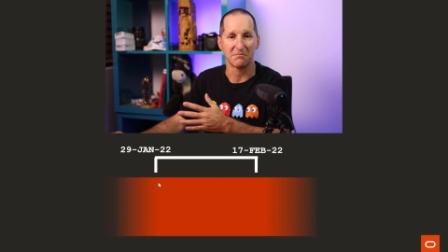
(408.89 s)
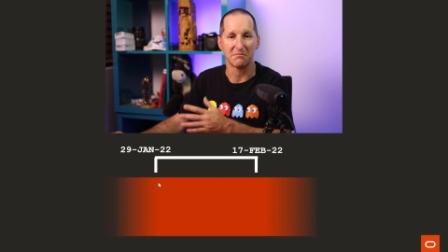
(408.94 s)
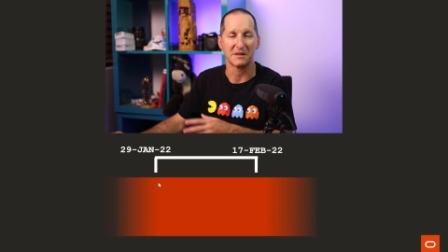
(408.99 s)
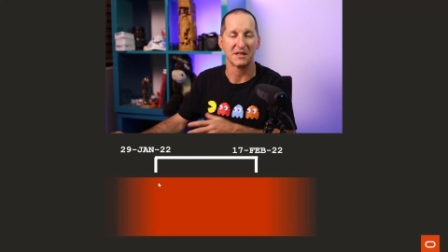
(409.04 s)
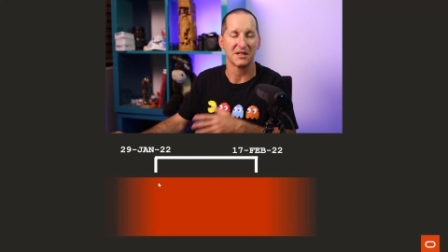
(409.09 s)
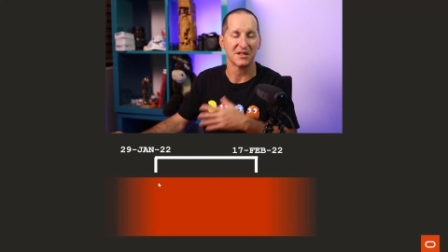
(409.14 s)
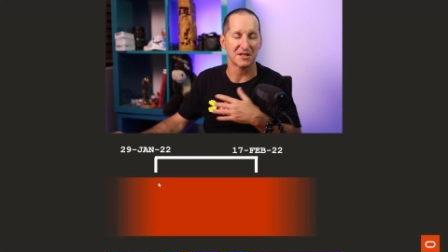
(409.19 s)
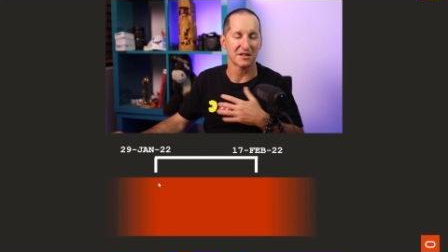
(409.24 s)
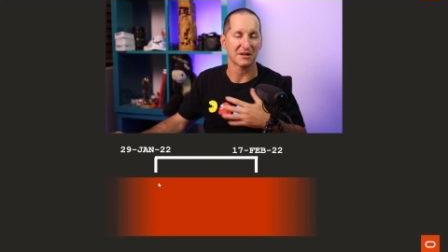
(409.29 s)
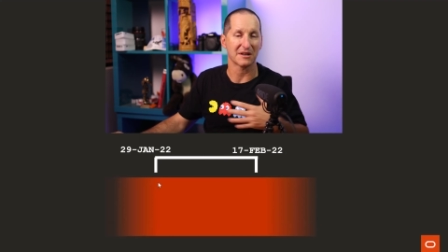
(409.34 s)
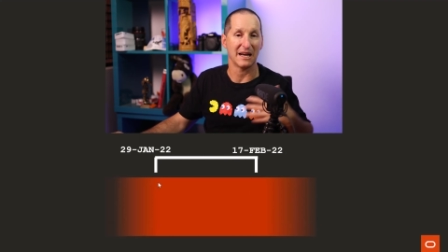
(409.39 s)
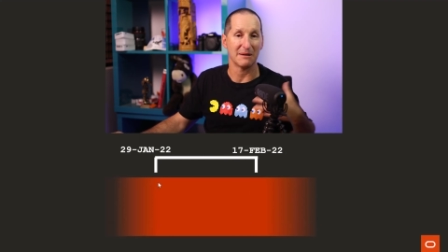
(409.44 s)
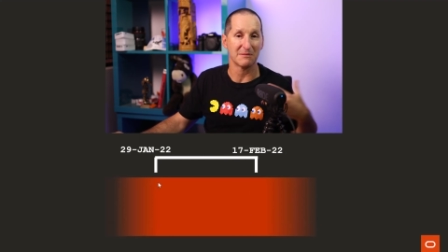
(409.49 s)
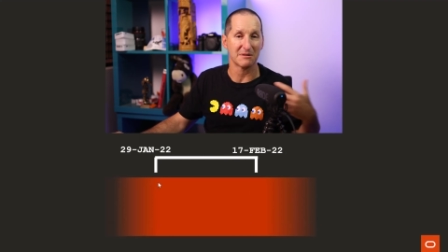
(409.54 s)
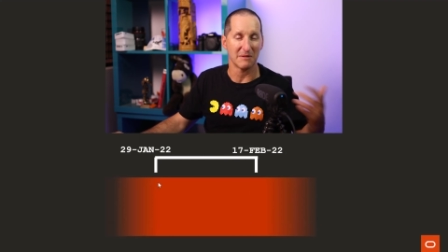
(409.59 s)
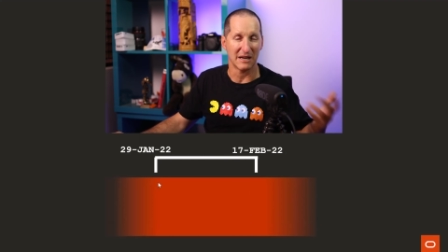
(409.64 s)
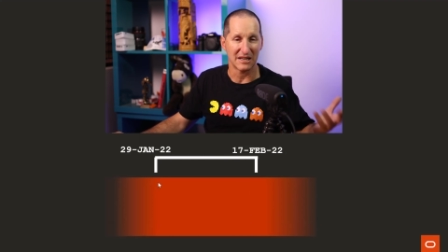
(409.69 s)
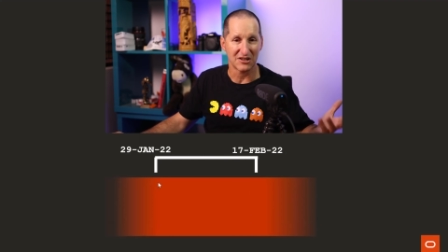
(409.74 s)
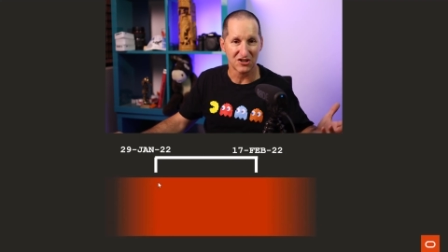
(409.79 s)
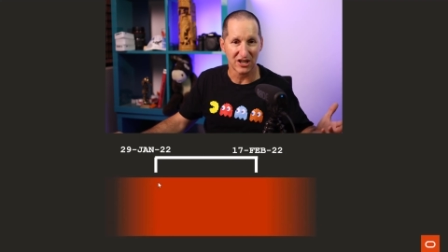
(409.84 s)
Histograms
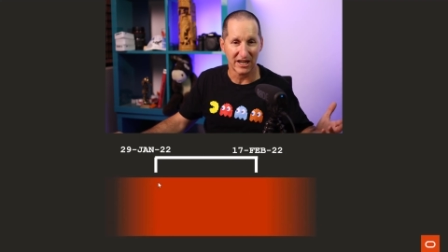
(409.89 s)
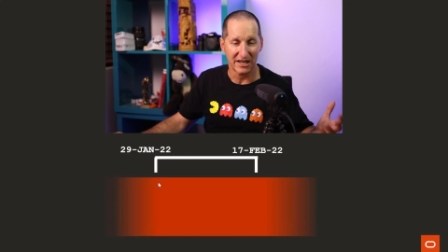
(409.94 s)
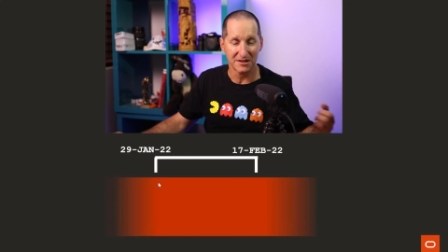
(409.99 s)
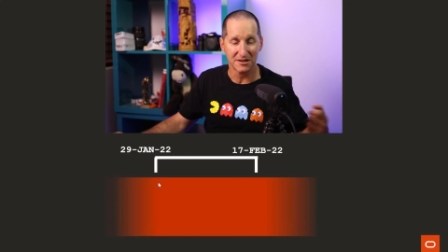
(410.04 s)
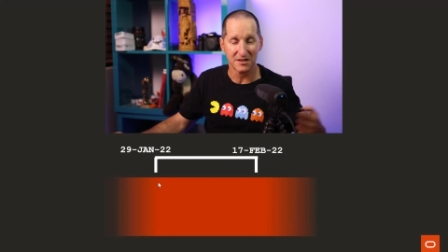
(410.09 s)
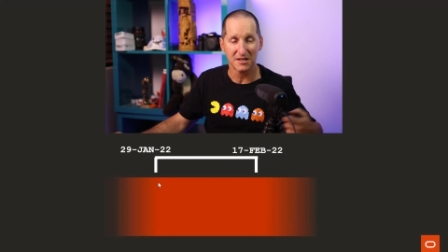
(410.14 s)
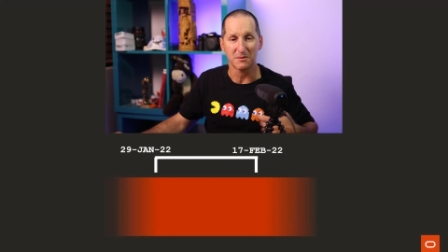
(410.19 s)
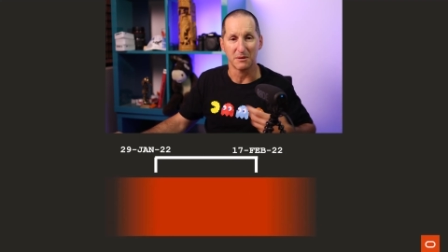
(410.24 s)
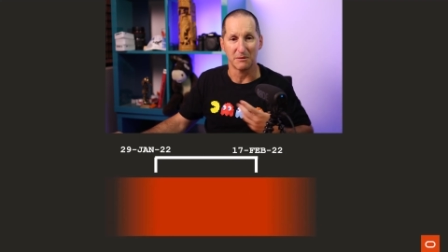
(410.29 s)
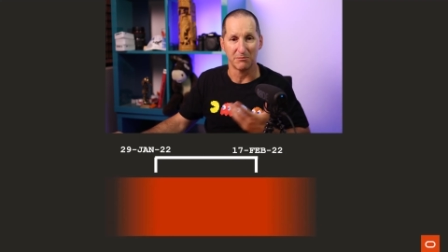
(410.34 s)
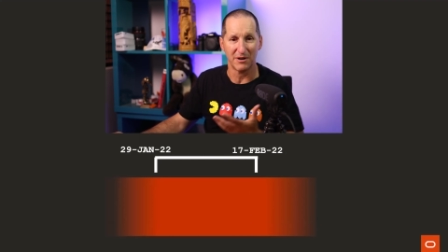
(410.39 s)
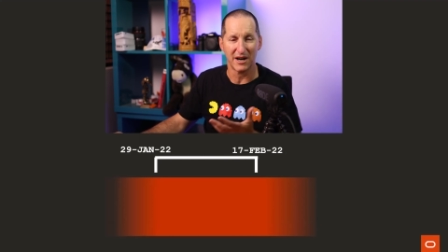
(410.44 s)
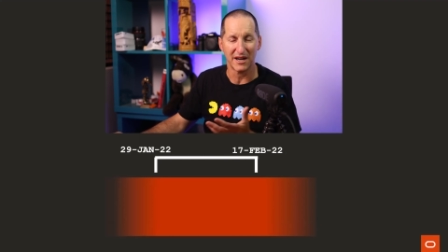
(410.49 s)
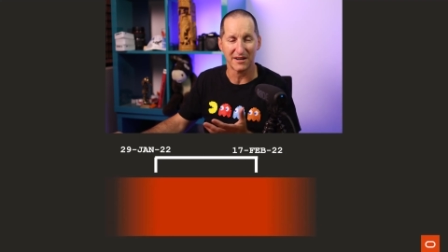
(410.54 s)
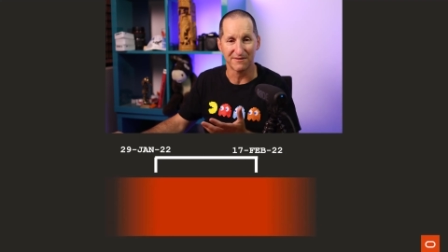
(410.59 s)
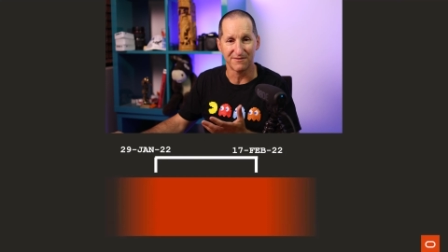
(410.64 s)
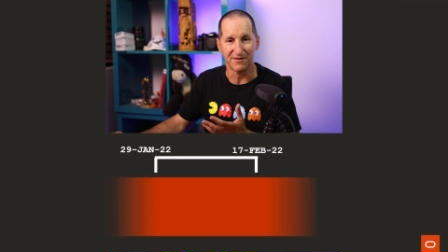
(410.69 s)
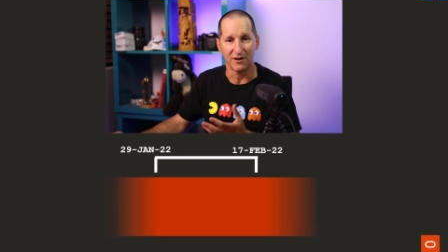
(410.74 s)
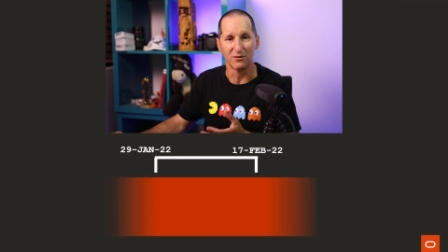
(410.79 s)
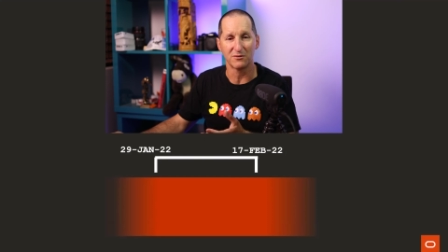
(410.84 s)
might change this, but by
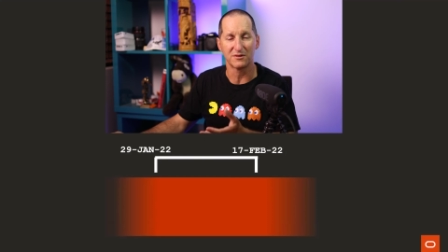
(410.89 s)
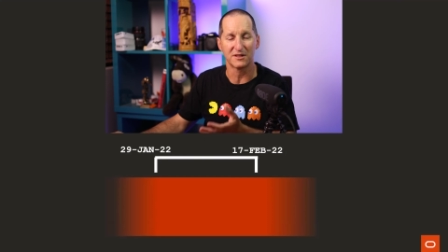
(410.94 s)
default,